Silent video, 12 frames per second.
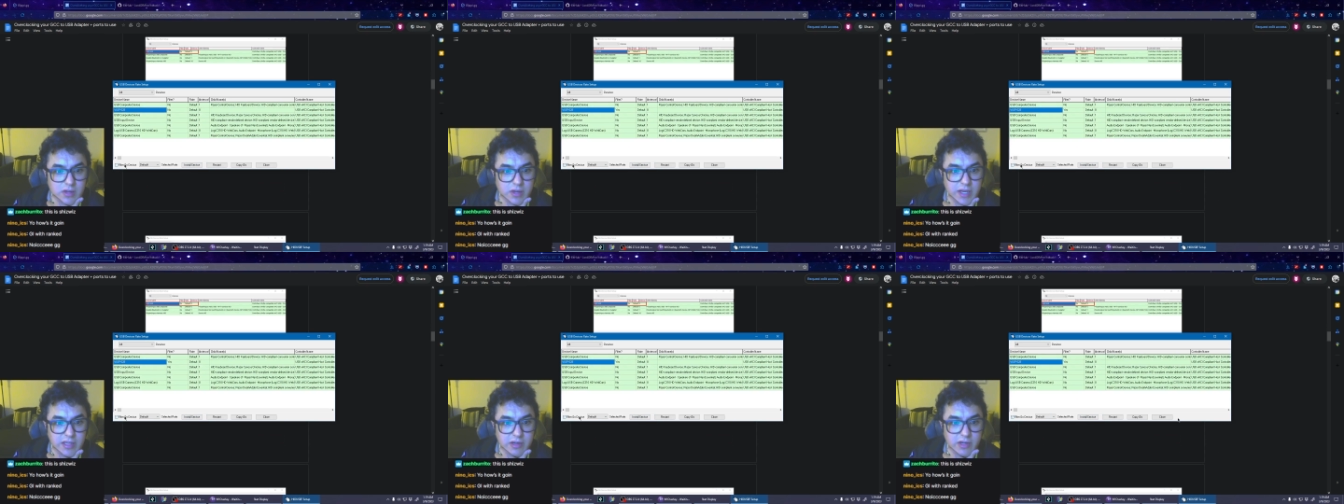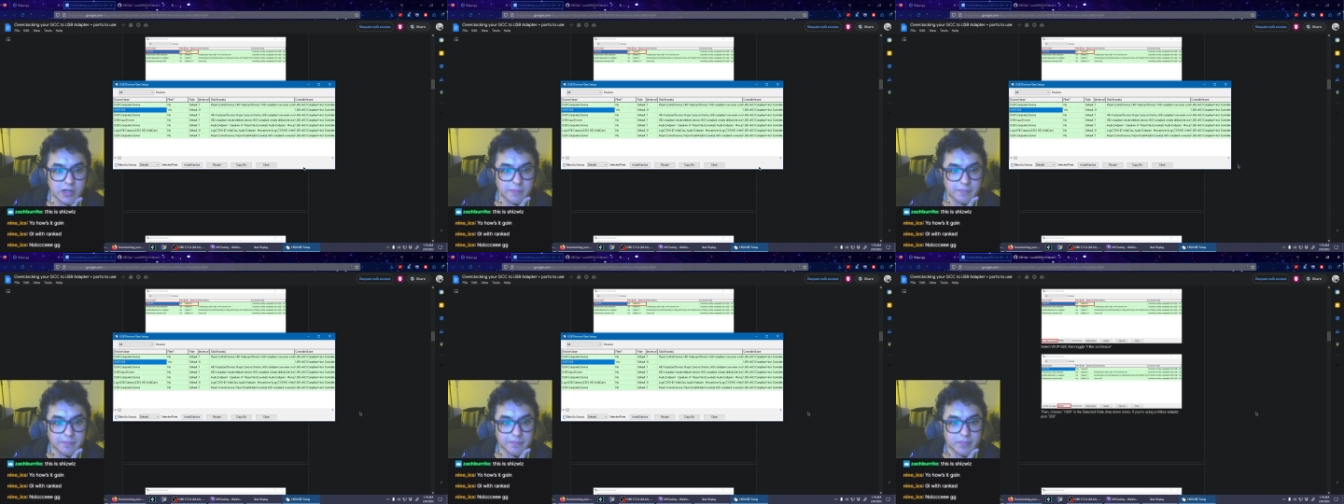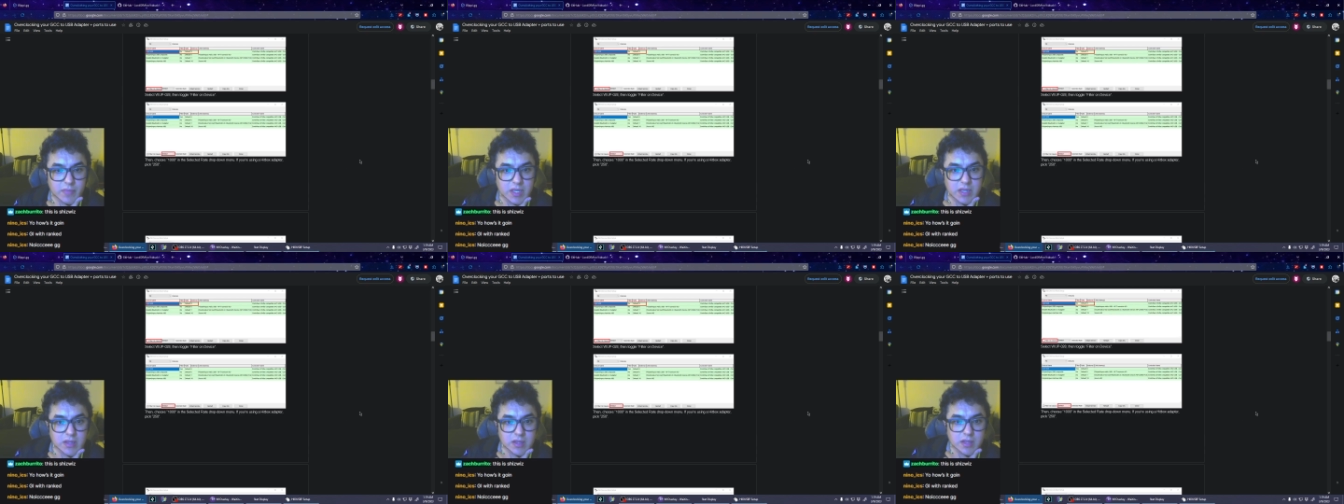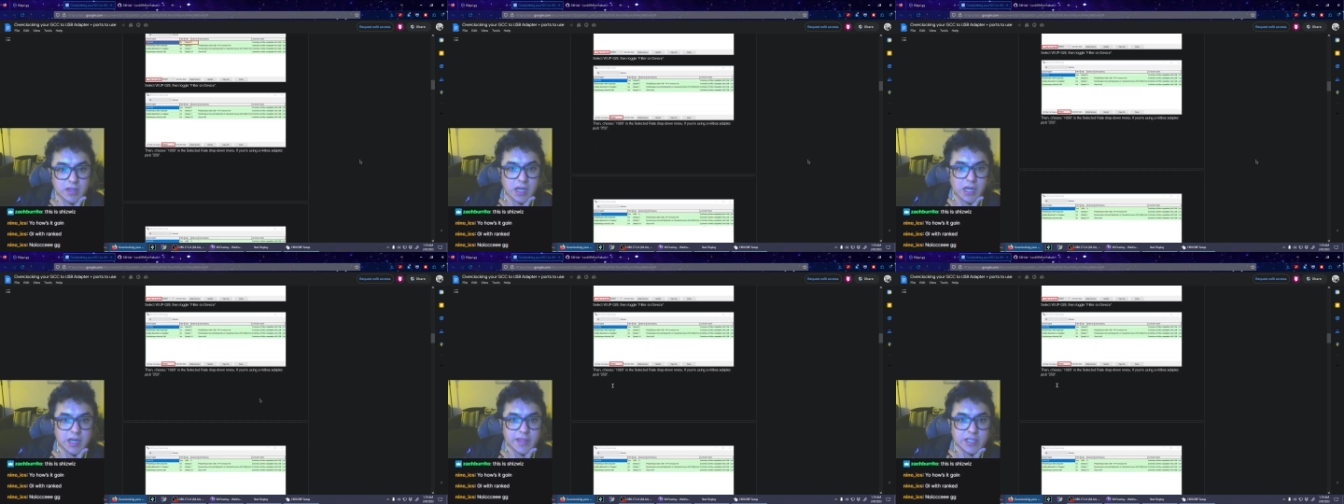Okay, there you go
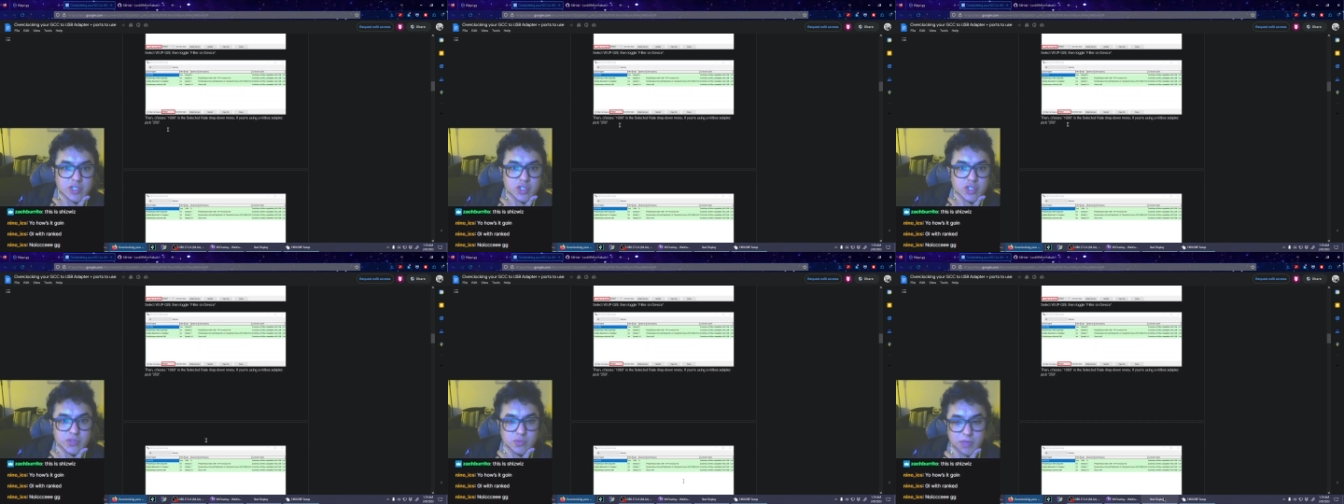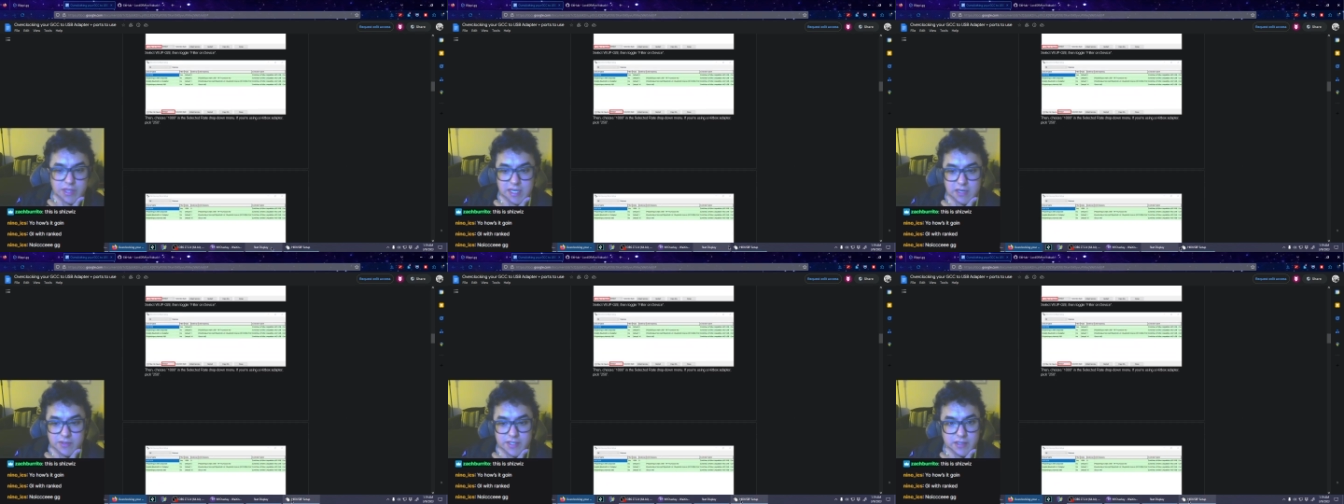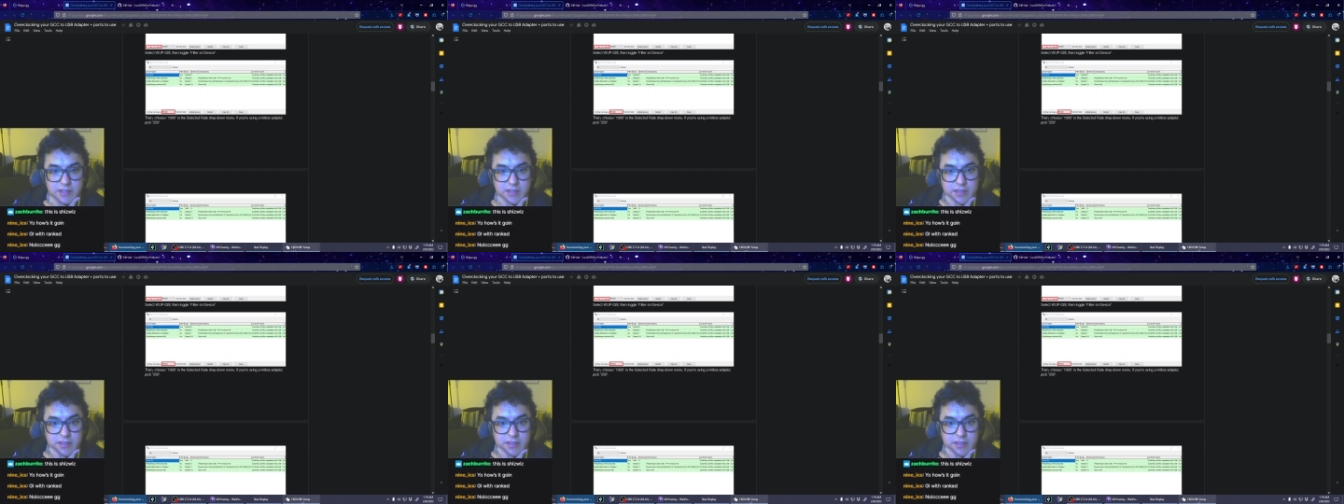uh, then choose 1000.